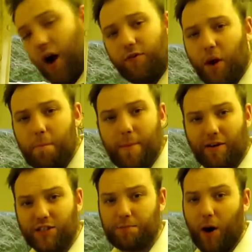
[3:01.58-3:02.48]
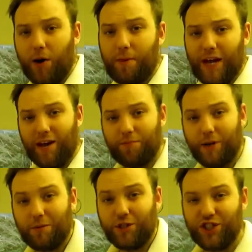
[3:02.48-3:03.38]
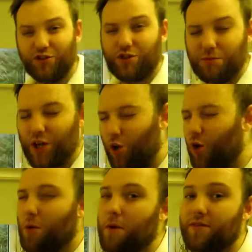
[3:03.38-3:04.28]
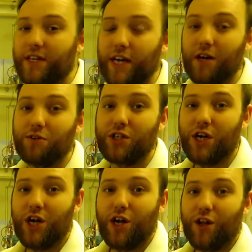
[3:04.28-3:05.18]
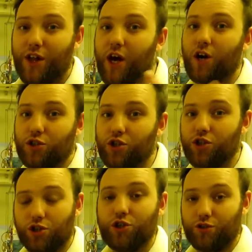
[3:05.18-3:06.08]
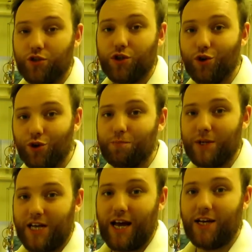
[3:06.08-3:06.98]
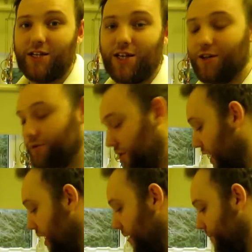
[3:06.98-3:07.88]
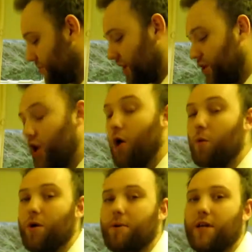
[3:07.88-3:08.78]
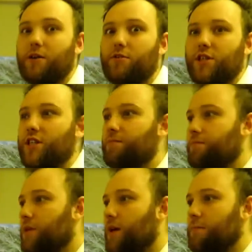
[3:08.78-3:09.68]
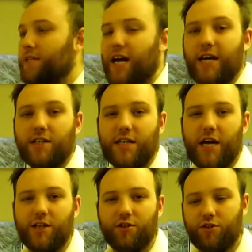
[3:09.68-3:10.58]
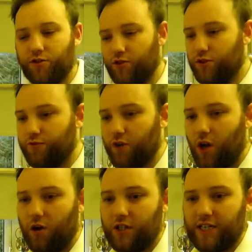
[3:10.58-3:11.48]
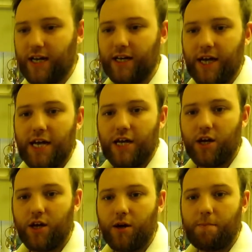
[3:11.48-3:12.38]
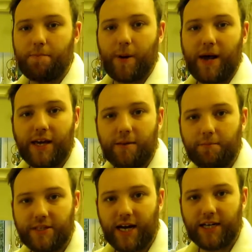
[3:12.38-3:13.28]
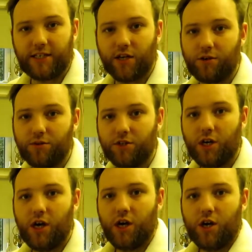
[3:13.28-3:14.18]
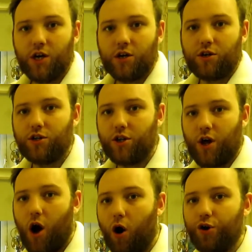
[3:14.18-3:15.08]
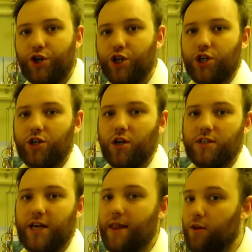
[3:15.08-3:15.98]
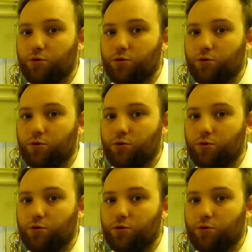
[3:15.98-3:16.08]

I've got Maris pipe here. I've pretty much used them in all my videos. They are just such a good potato to use. You don't want to be using potatoes that are used for, like, say, baking potatoes, because of the high sugar content. They'll